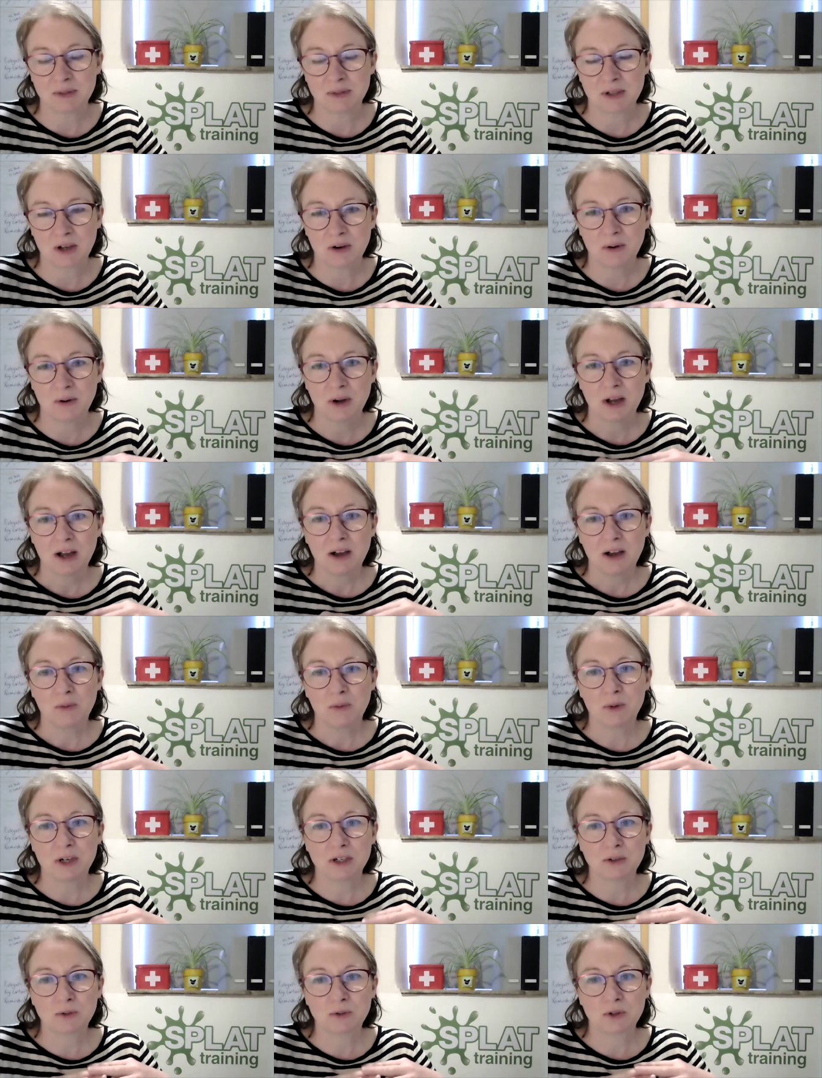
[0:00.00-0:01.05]
So
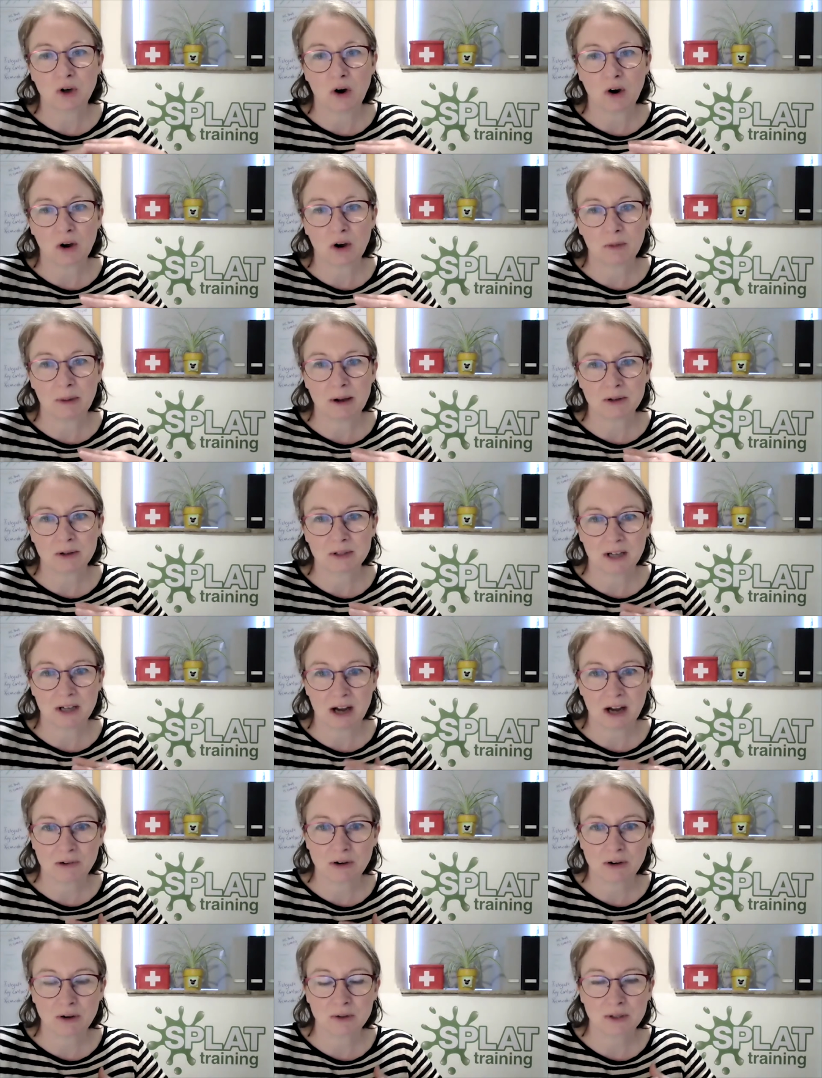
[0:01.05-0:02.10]
we do talk about
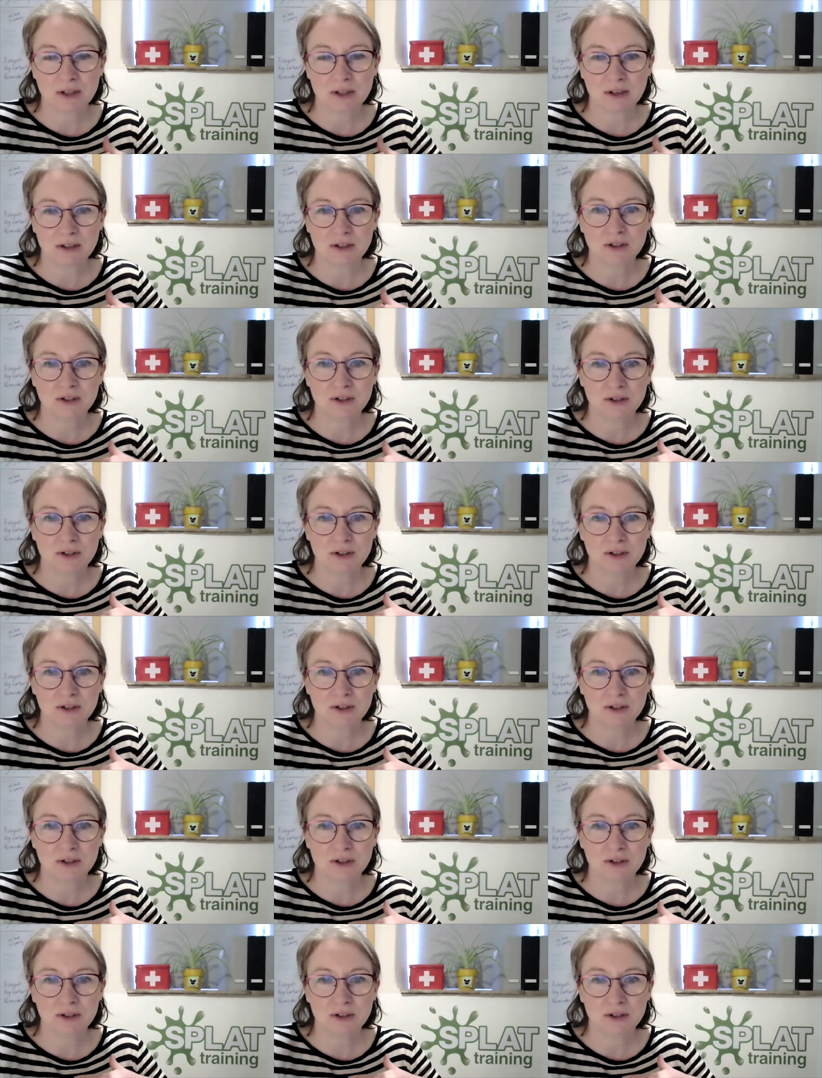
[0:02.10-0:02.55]
scenarios that